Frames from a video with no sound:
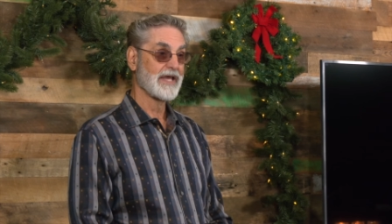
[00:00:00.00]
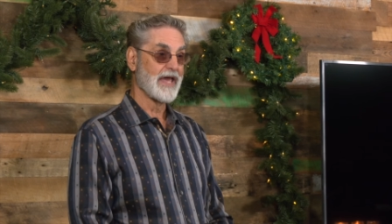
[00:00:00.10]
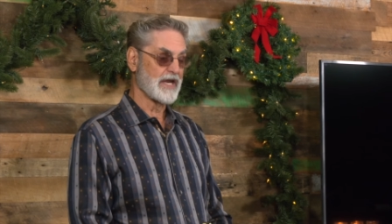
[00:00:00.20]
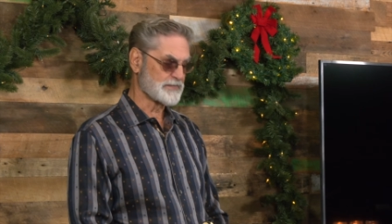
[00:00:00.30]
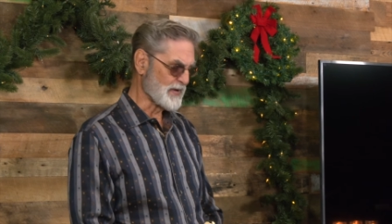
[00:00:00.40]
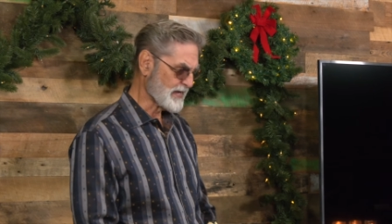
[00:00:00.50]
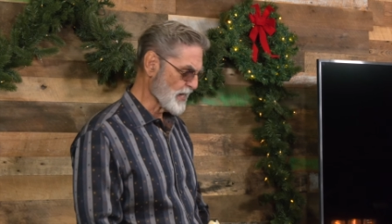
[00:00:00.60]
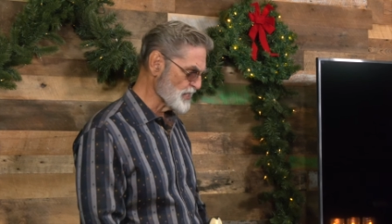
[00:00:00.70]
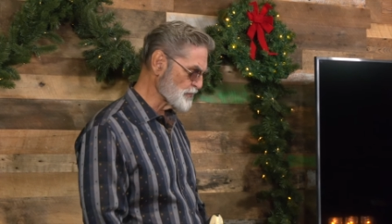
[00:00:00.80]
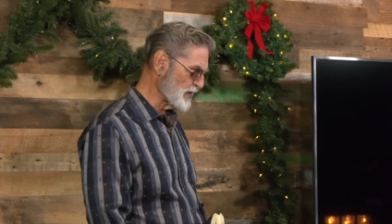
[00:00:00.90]
And it's
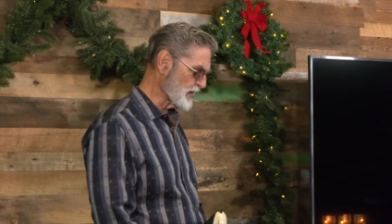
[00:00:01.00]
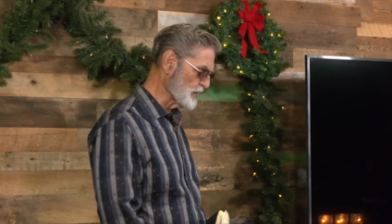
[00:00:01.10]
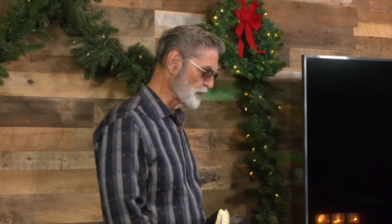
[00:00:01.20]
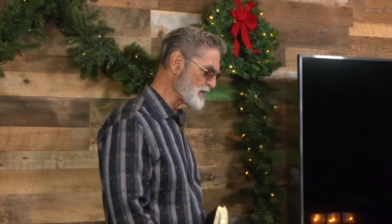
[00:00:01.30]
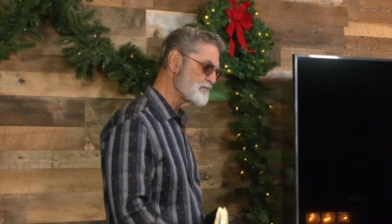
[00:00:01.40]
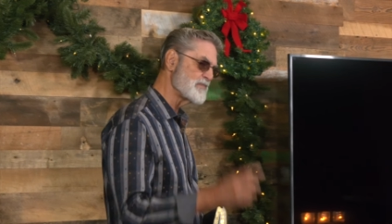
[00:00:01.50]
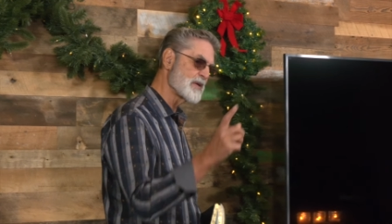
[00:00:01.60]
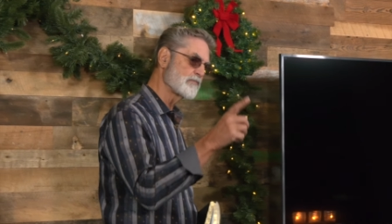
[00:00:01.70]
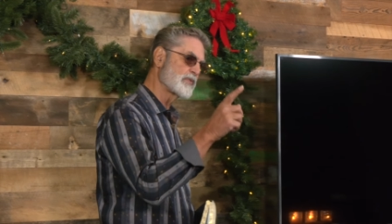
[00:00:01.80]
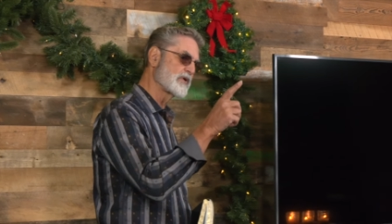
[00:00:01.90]
because we can
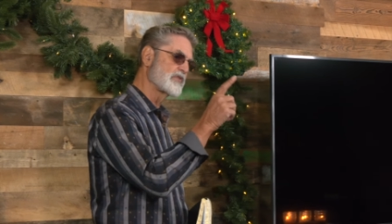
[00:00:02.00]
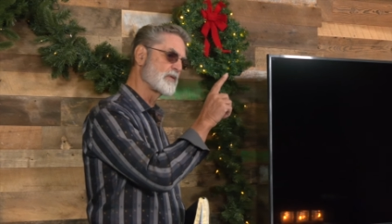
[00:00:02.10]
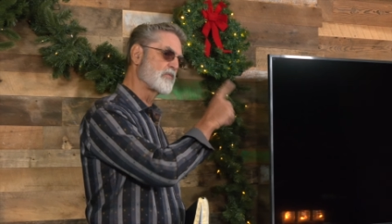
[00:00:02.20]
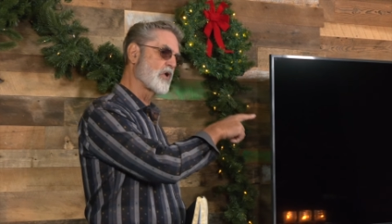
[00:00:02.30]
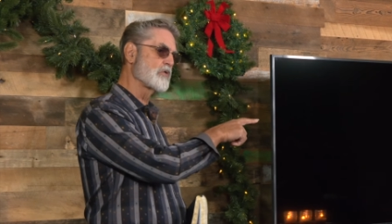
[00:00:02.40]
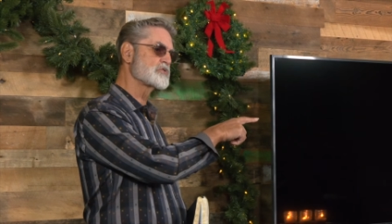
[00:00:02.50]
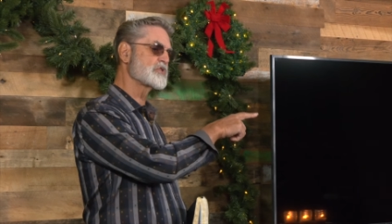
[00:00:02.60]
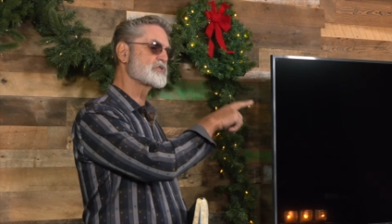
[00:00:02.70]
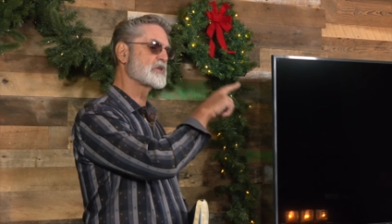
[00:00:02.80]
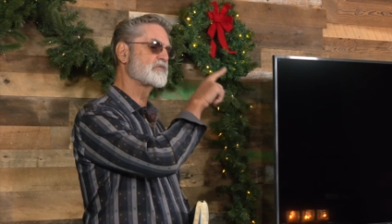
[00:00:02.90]
remember the
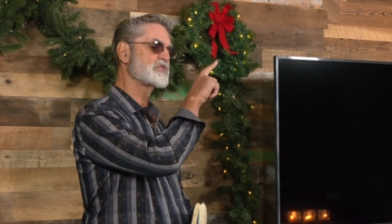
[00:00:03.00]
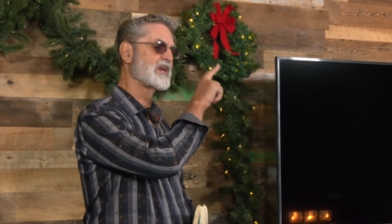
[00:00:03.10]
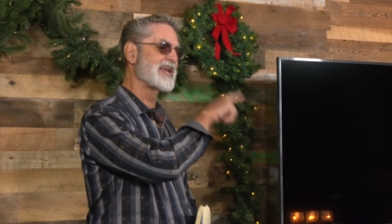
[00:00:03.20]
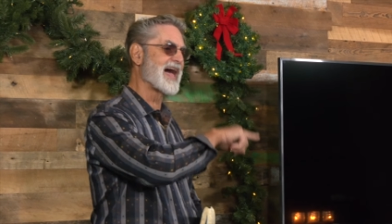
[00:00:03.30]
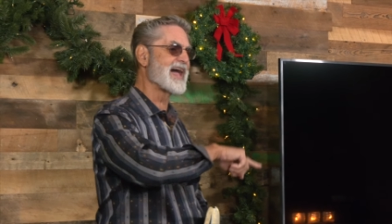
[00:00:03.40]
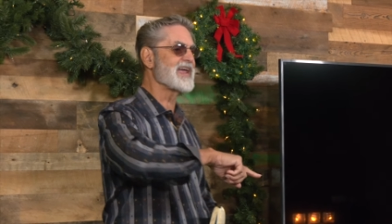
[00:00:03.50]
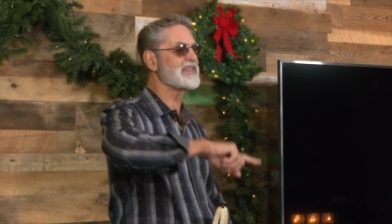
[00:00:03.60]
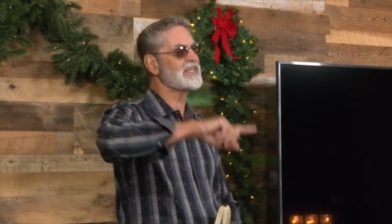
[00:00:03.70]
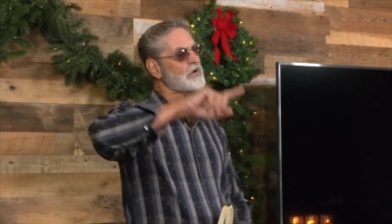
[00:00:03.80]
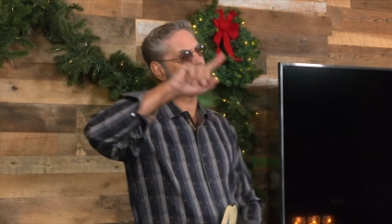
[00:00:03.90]
roses of July
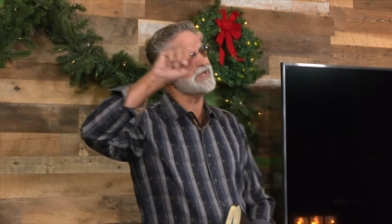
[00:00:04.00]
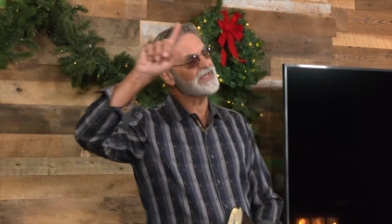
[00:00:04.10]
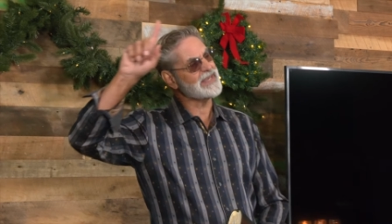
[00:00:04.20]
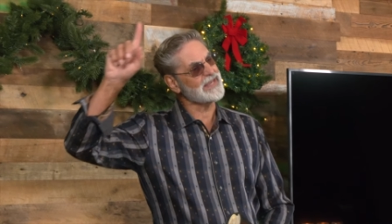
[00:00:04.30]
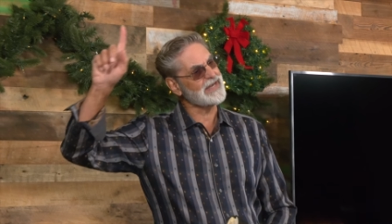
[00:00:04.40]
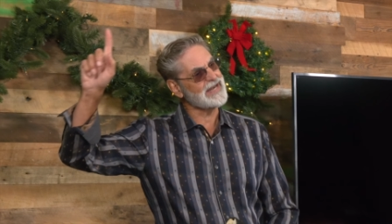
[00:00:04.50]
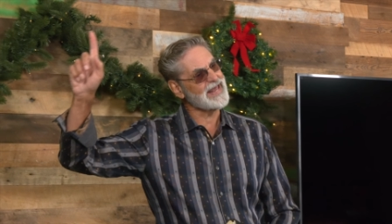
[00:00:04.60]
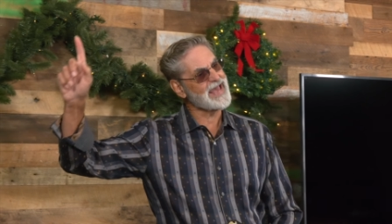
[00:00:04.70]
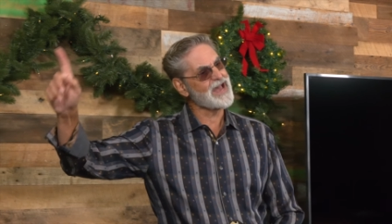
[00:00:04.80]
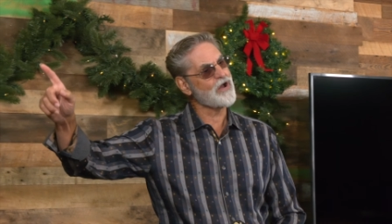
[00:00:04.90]
that we can
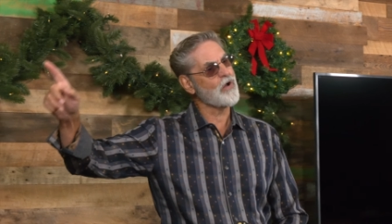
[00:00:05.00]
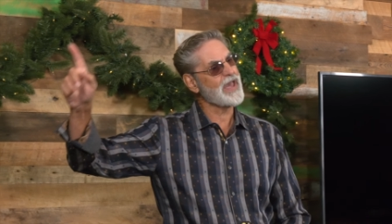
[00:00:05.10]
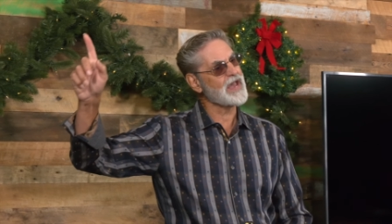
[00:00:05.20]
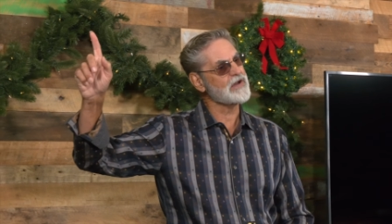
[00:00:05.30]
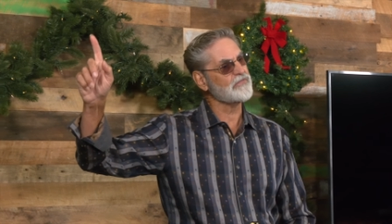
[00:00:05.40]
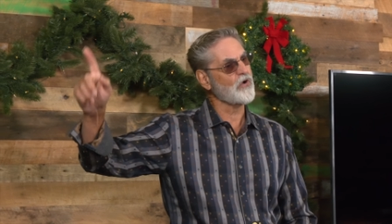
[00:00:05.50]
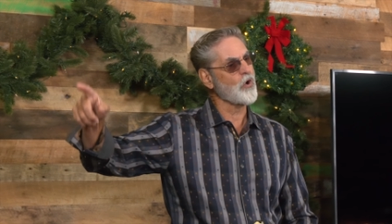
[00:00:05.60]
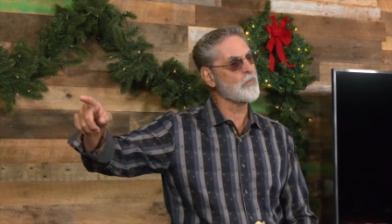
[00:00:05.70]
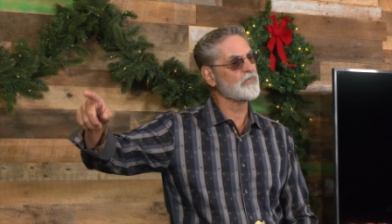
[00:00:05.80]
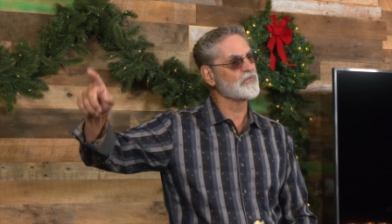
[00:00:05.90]
now have
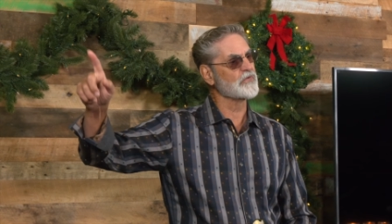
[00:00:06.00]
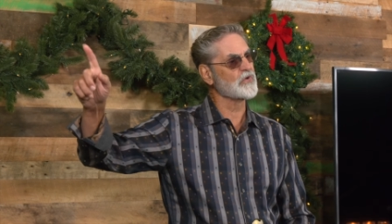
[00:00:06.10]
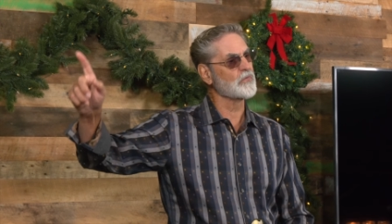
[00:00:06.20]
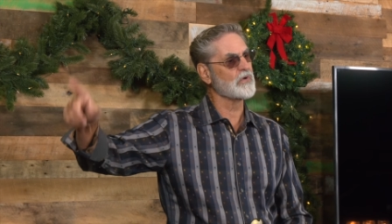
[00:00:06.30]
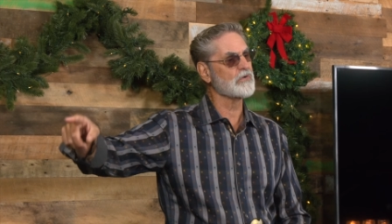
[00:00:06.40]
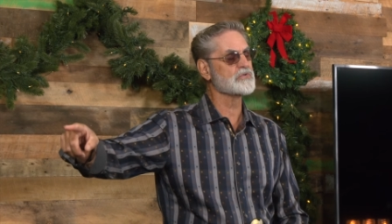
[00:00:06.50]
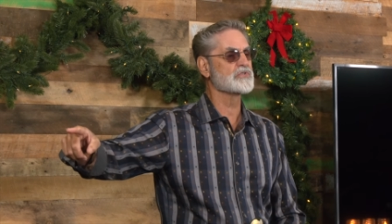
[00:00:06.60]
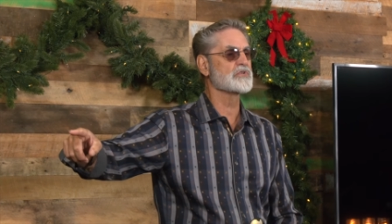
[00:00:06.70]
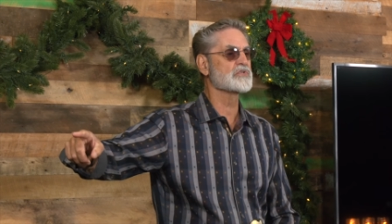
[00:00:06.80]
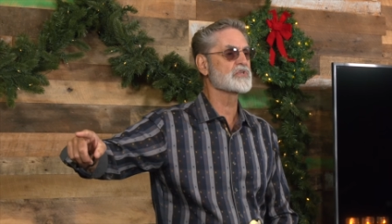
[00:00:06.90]
hope for the
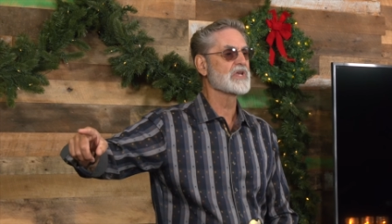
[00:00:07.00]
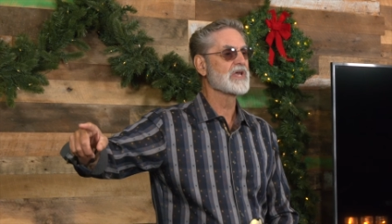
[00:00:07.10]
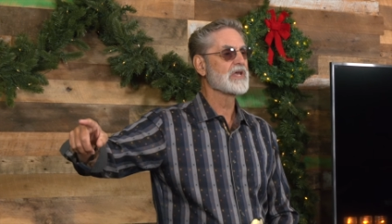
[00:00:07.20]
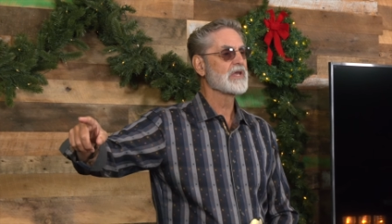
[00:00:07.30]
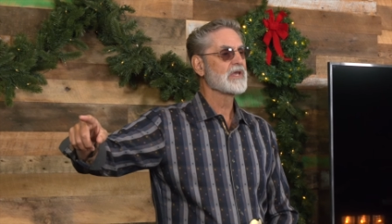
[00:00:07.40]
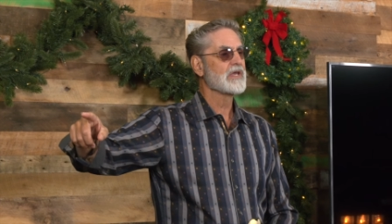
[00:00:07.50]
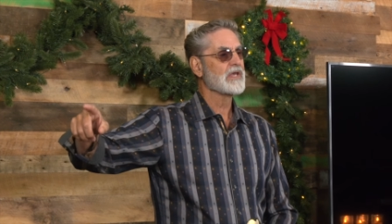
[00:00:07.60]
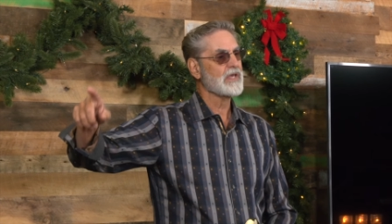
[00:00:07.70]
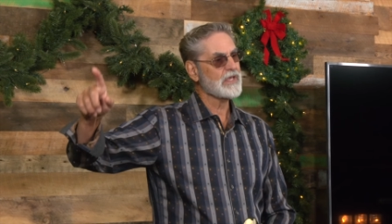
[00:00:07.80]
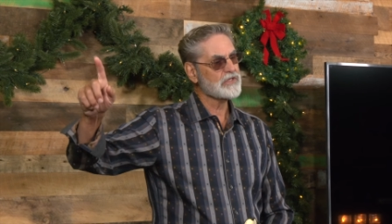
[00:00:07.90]
roses
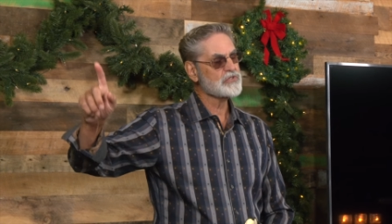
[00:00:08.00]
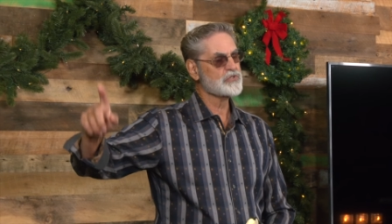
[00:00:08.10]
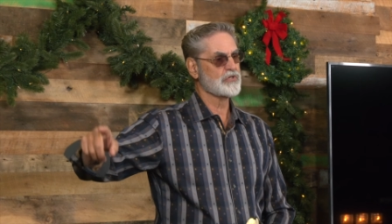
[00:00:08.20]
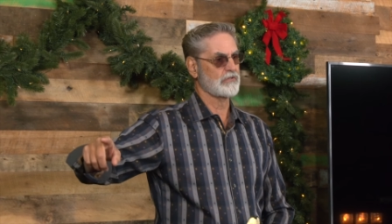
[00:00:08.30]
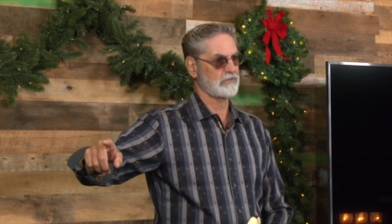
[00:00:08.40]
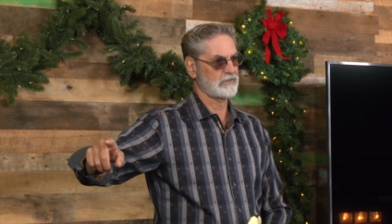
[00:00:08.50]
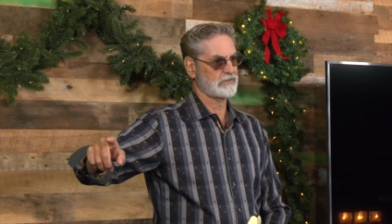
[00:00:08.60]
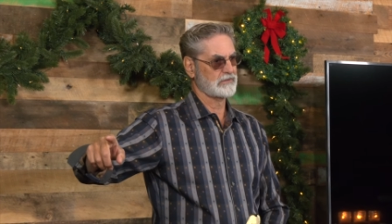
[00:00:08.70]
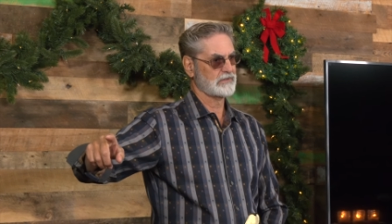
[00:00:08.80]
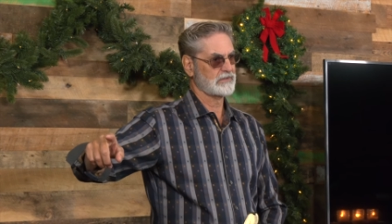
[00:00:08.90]
in June,
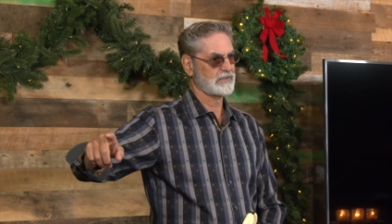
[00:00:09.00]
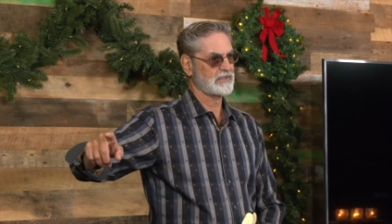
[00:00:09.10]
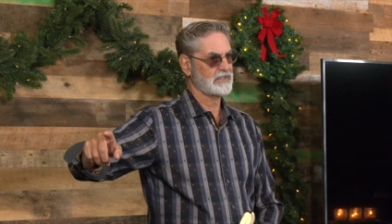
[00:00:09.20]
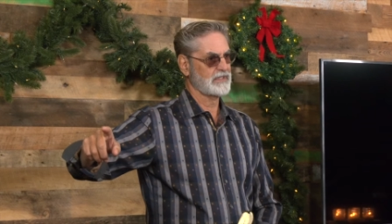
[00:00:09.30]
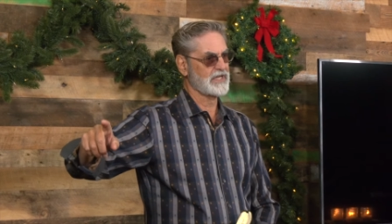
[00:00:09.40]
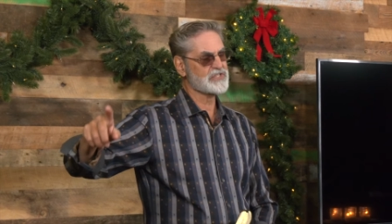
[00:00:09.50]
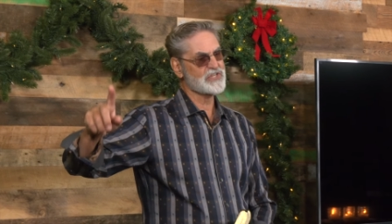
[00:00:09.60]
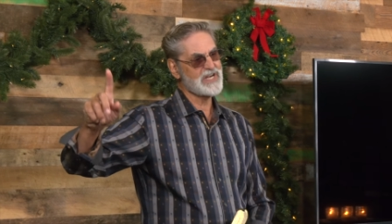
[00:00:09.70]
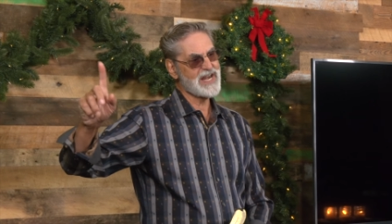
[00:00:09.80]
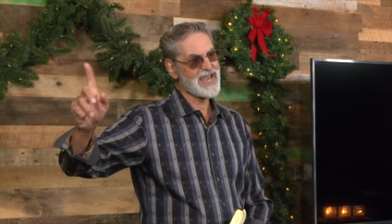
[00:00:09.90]
this
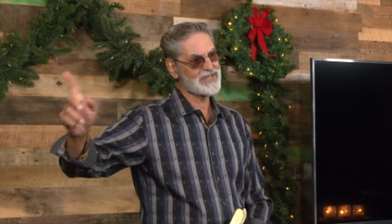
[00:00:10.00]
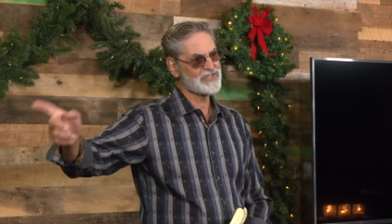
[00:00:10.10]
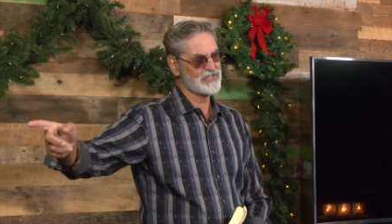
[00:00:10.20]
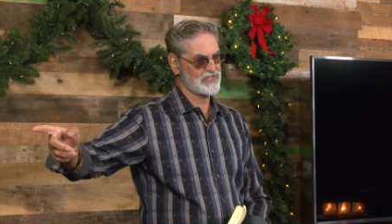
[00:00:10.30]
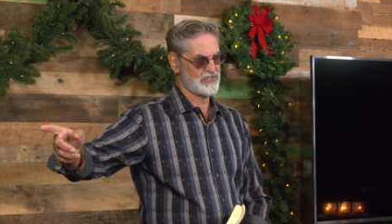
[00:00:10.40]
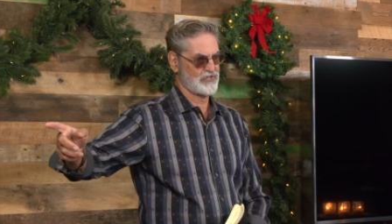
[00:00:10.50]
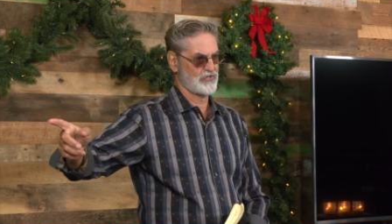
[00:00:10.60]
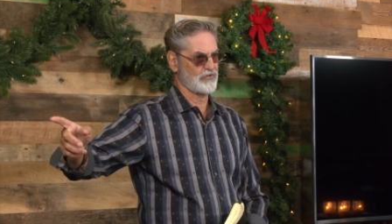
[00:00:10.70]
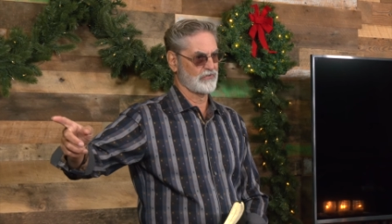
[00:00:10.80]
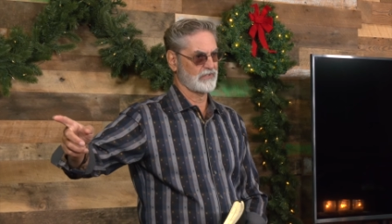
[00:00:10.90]
next
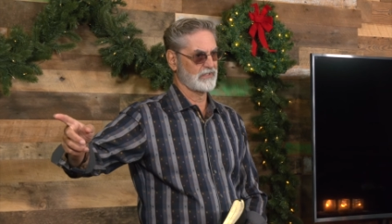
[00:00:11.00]
June.